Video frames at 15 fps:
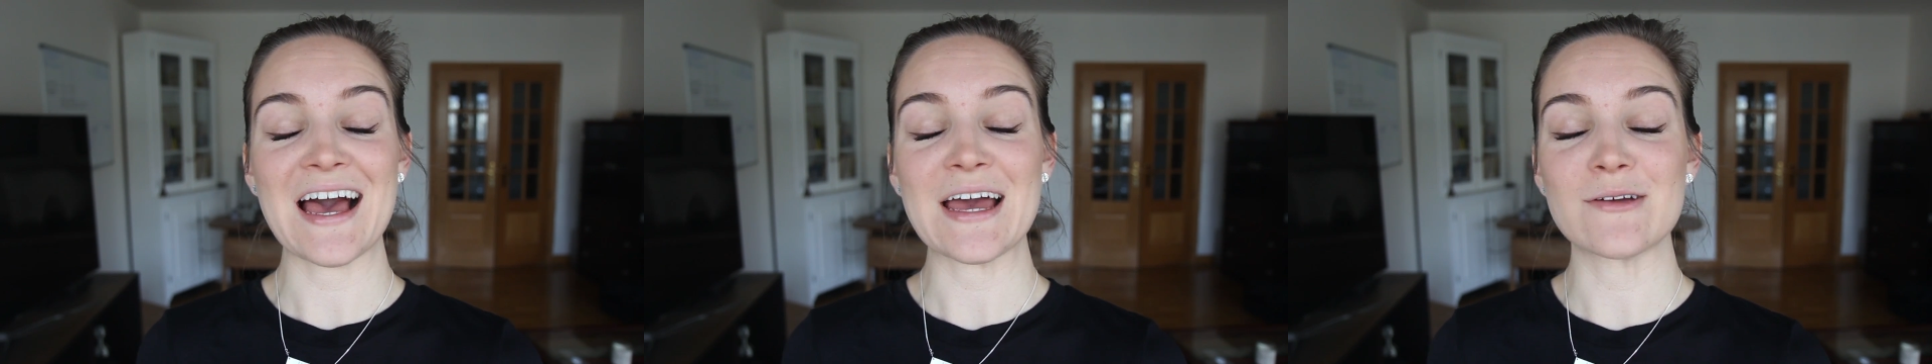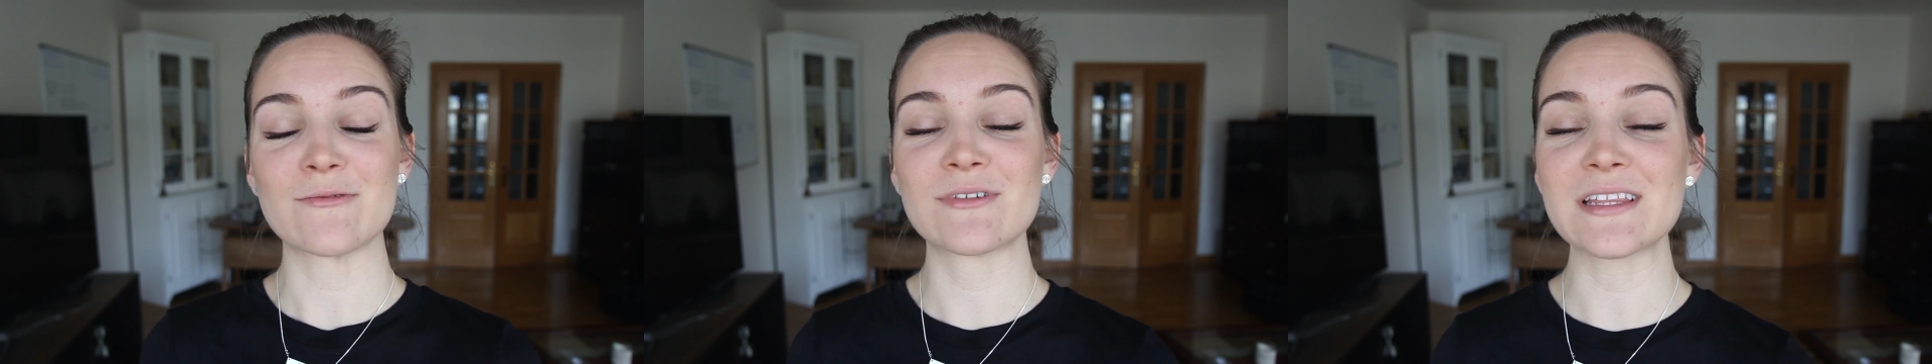
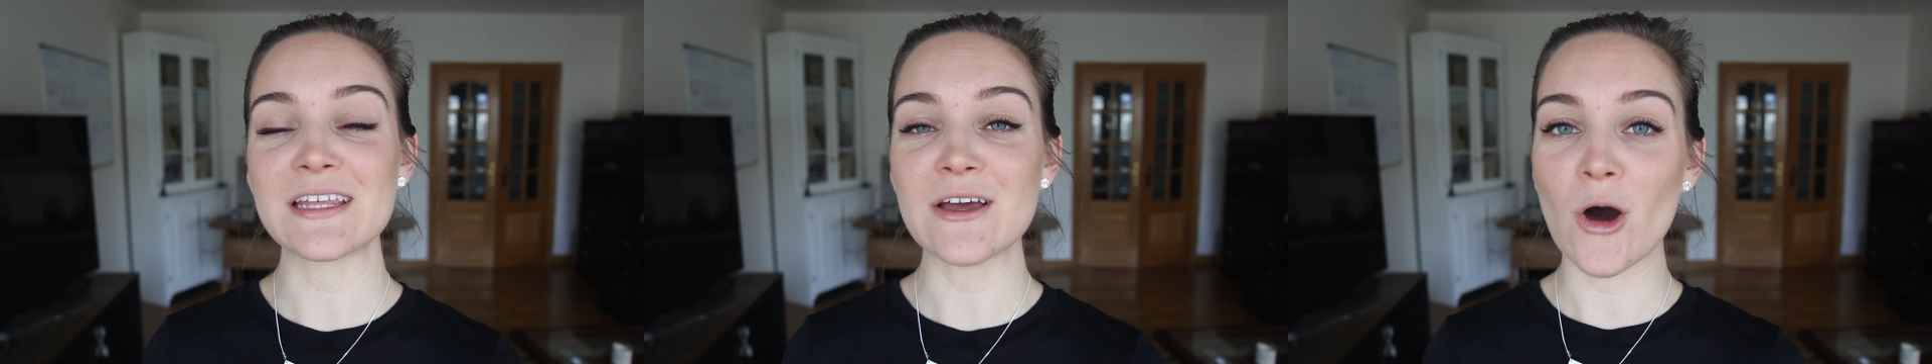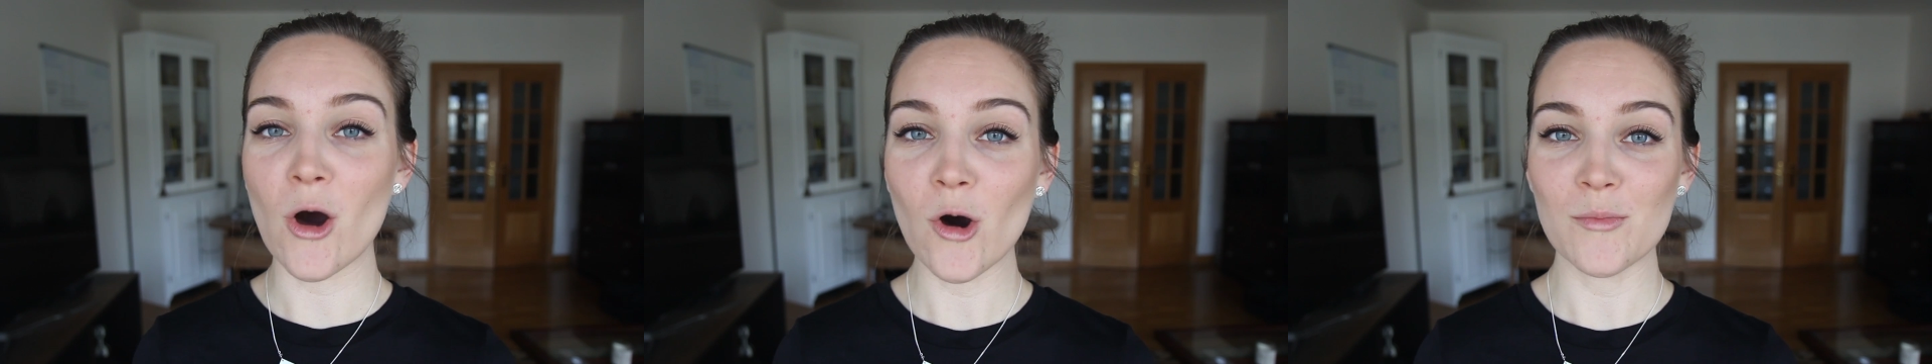I
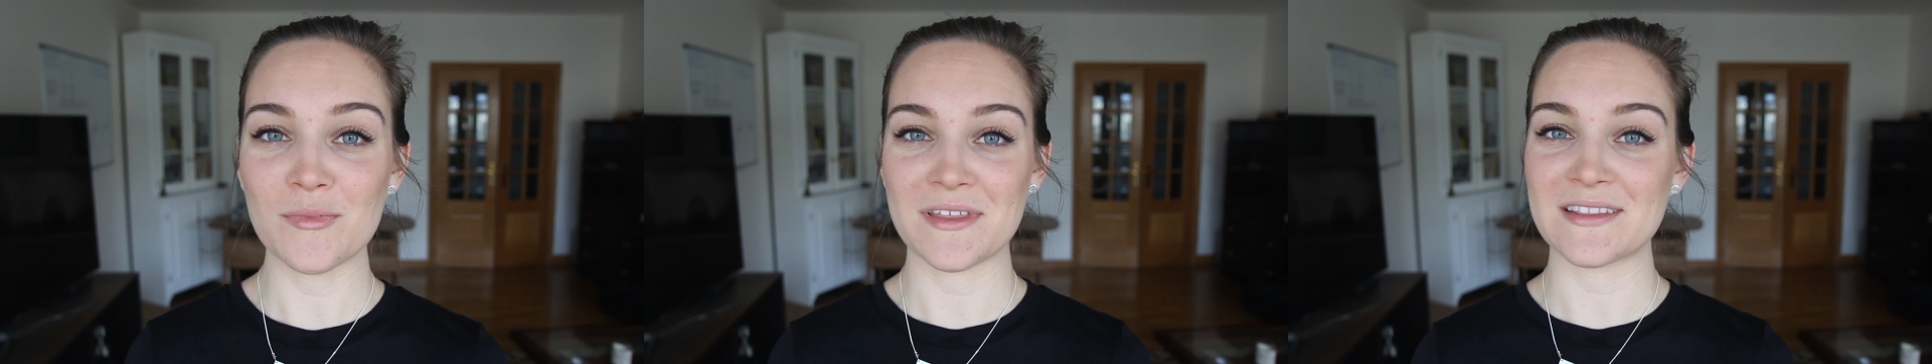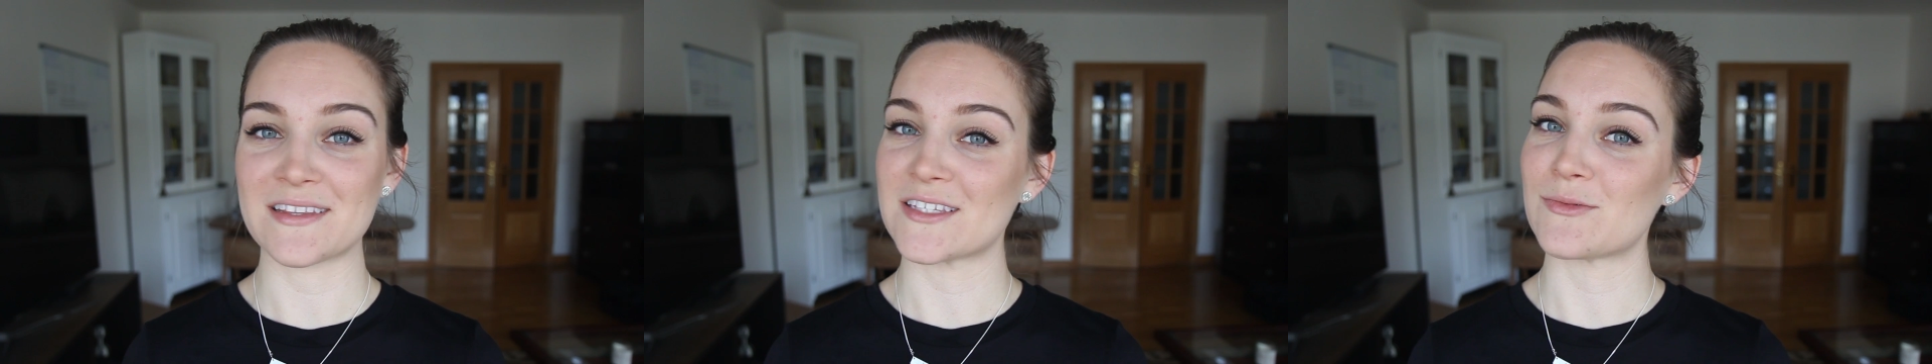really
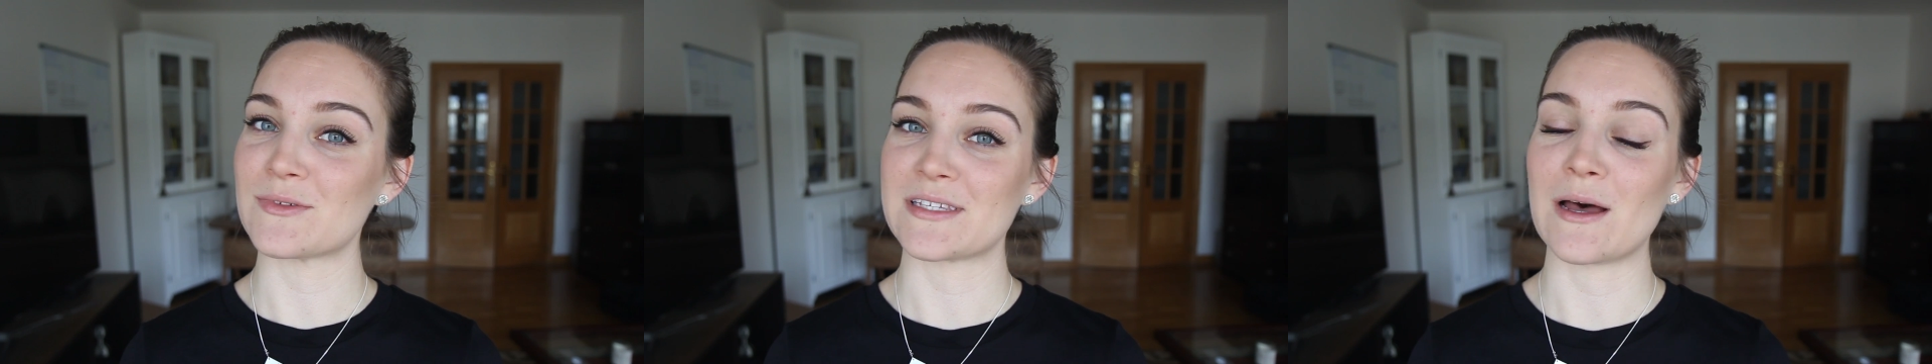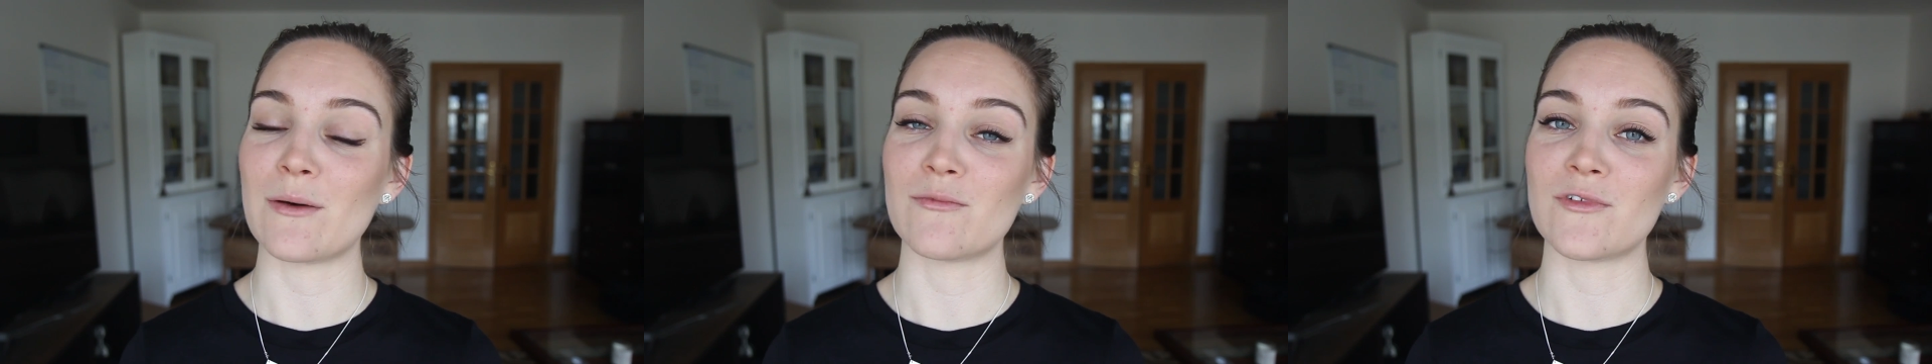hope that this
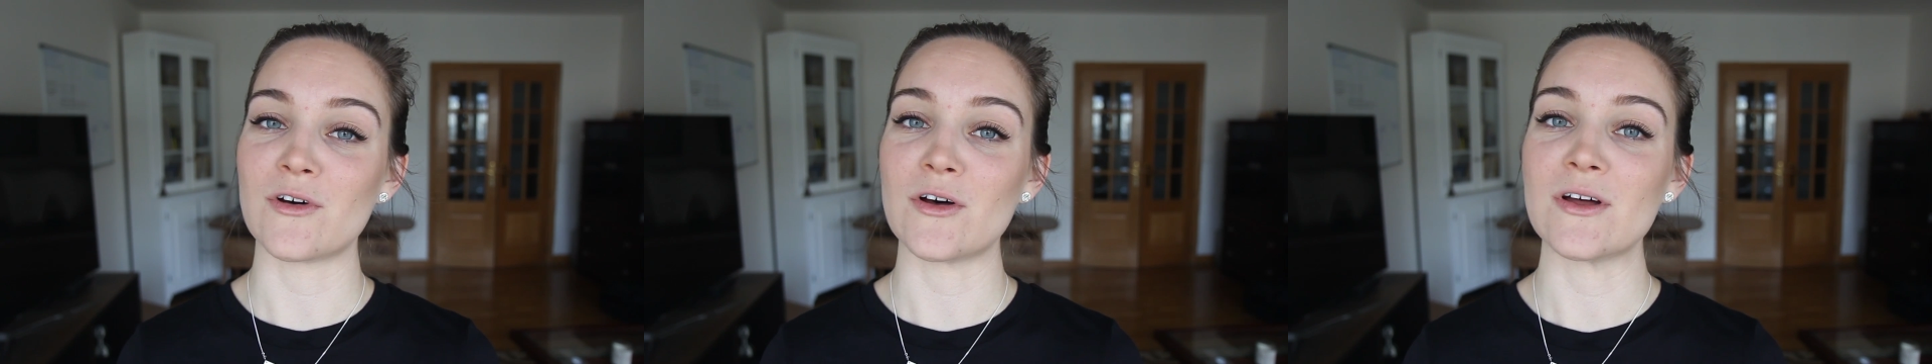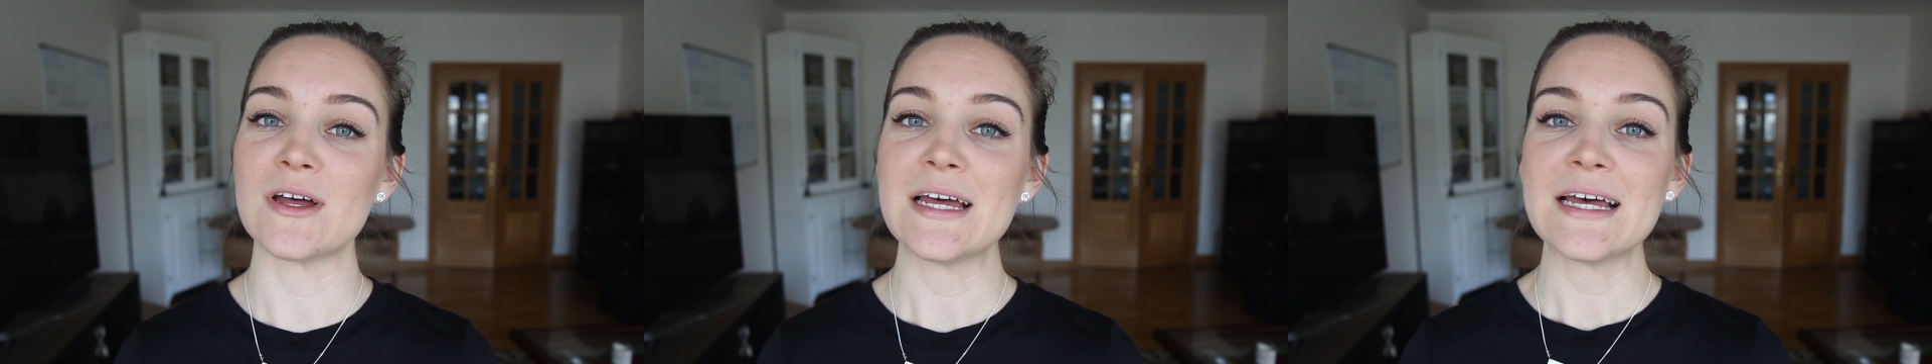was
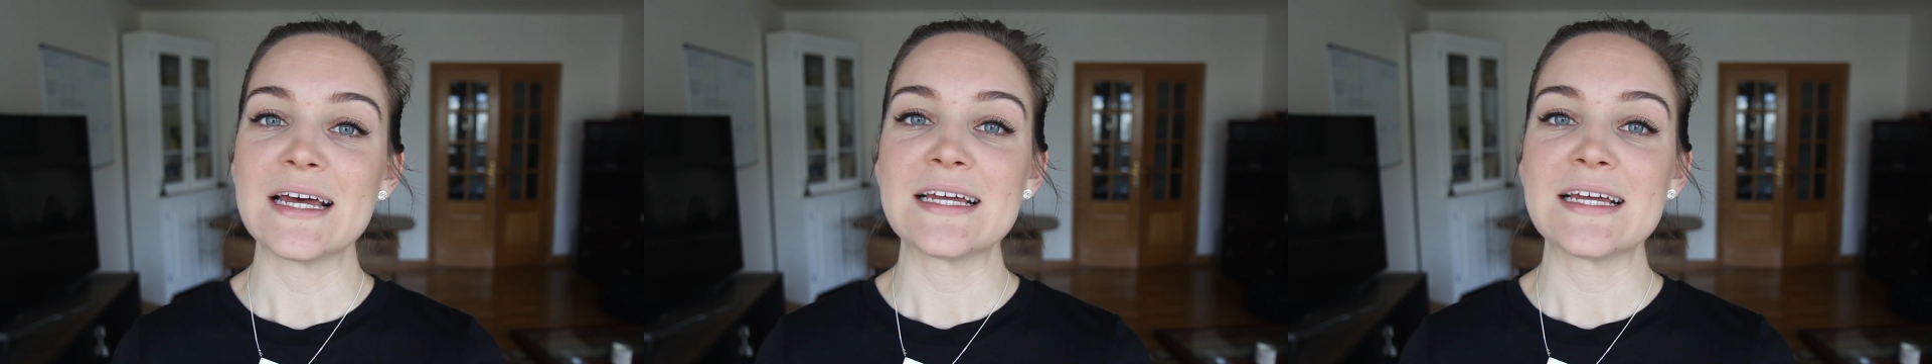helpful.